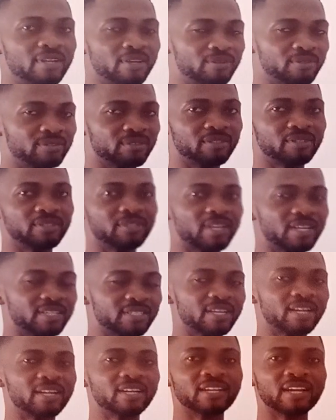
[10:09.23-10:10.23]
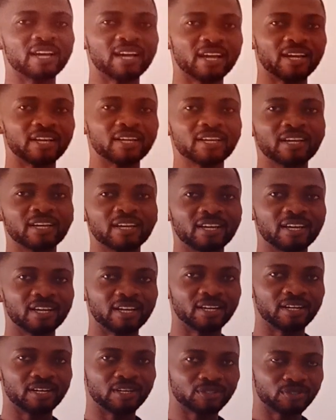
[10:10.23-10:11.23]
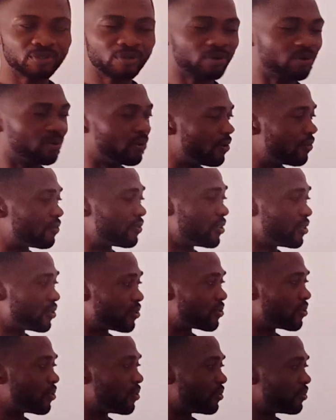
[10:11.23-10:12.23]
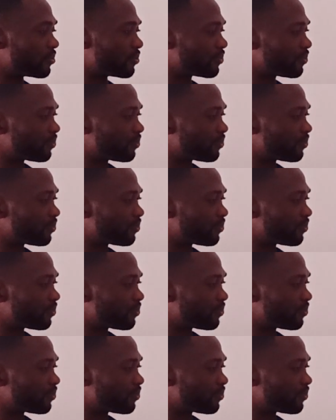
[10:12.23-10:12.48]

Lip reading: now. That's another lecture of its own.